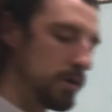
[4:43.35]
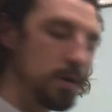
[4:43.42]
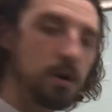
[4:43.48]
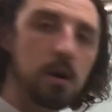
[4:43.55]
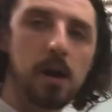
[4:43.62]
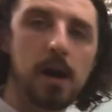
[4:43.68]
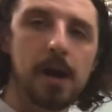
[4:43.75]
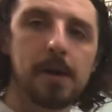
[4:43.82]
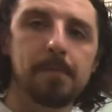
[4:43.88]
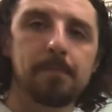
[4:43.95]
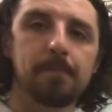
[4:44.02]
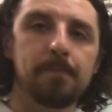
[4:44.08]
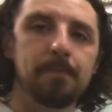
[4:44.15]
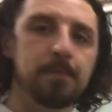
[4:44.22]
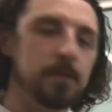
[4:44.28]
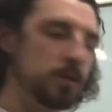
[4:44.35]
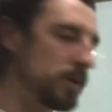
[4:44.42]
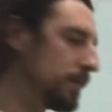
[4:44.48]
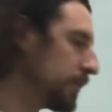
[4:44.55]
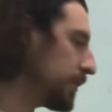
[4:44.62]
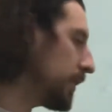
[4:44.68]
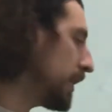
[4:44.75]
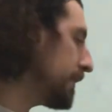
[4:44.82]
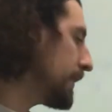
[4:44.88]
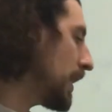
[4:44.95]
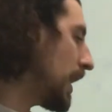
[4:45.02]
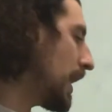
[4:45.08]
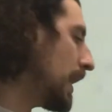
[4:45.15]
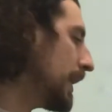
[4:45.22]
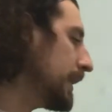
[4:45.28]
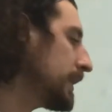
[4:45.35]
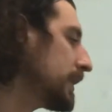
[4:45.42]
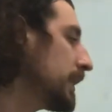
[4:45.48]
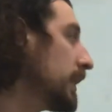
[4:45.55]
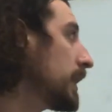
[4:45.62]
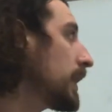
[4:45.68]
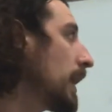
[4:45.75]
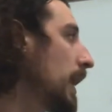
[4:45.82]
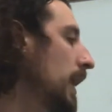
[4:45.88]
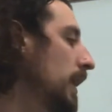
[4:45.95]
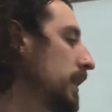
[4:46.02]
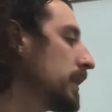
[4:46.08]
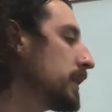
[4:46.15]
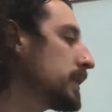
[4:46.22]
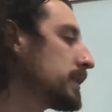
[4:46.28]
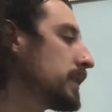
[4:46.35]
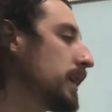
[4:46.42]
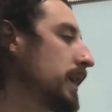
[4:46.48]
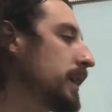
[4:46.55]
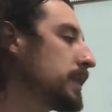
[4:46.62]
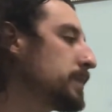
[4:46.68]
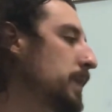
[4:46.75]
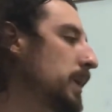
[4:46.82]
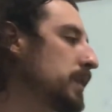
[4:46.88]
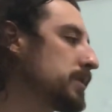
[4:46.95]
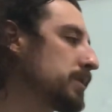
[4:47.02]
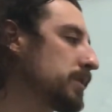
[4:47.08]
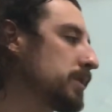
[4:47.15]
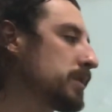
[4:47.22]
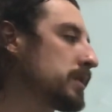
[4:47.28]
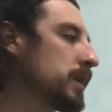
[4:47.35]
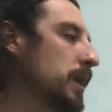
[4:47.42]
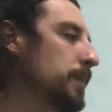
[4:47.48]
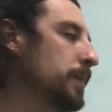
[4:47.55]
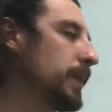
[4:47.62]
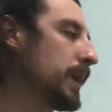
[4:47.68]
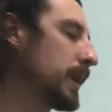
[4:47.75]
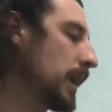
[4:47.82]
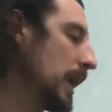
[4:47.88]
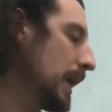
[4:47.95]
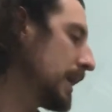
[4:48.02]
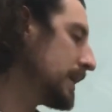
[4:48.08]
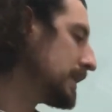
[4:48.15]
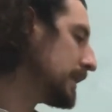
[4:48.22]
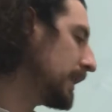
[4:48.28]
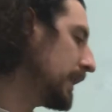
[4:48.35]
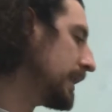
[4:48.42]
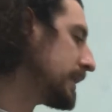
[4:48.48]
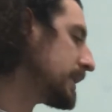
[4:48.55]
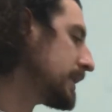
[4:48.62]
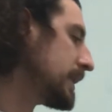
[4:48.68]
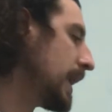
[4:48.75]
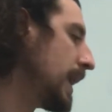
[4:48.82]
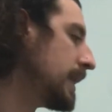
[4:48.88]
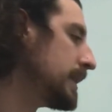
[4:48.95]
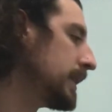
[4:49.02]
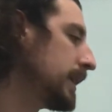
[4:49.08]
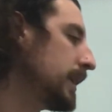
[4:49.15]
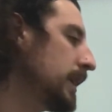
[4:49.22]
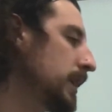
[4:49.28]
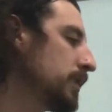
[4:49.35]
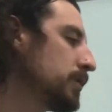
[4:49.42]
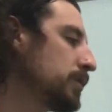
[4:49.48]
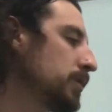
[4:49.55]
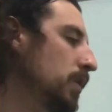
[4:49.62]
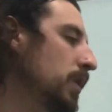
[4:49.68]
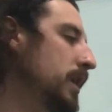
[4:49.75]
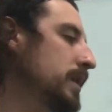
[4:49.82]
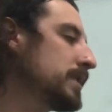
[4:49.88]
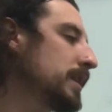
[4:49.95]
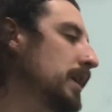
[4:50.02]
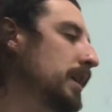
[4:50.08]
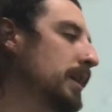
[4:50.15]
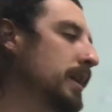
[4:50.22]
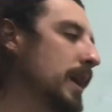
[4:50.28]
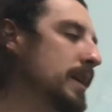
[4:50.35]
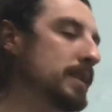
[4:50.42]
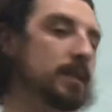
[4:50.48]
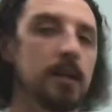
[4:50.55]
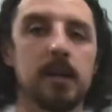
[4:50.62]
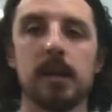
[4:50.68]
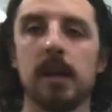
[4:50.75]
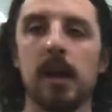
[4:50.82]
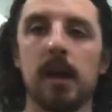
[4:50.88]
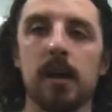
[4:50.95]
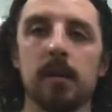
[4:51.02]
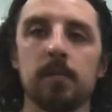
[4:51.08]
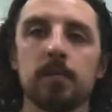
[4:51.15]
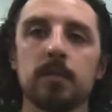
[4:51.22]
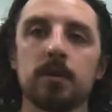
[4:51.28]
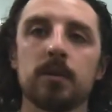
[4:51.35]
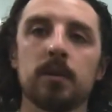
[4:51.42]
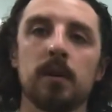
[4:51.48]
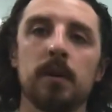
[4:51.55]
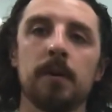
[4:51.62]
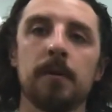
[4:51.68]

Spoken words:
Alright, so number 3, I think Alex likes puzzles because he said he enjoys guessing games.